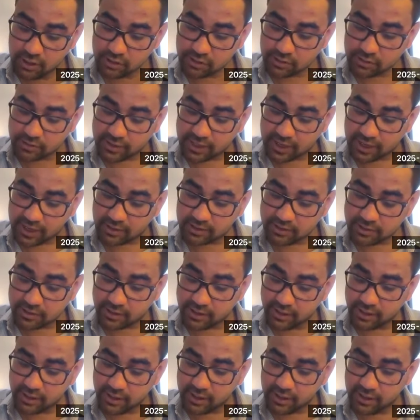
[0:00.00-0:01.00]
So tax
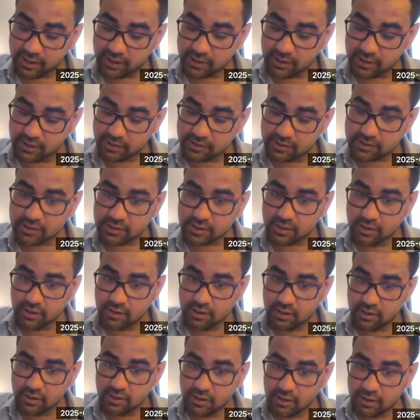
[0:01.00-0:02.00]
rate is
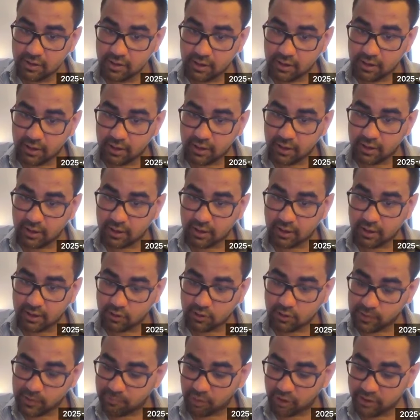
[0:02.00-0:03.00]

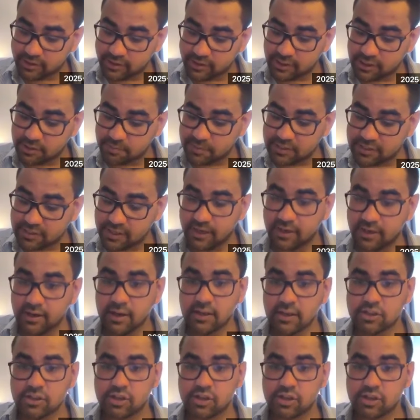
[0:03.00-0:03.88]
12.6%.